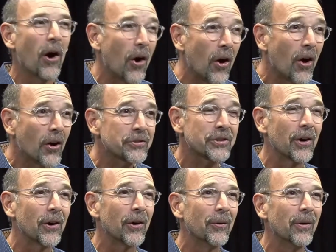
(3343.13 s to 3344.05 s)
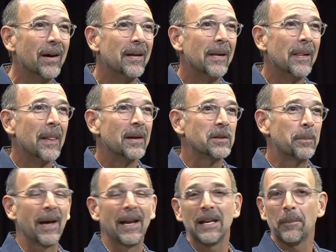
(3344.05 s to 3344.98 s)
And also,
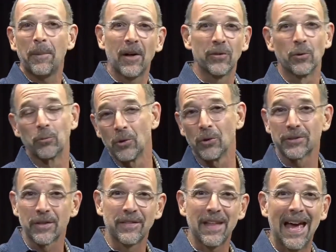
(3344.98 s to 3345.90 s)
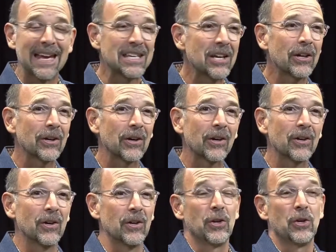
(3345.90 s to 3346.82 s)
depending upon the rules of that
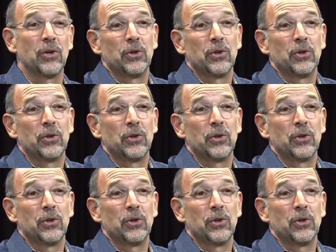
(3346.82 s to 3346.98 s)
year,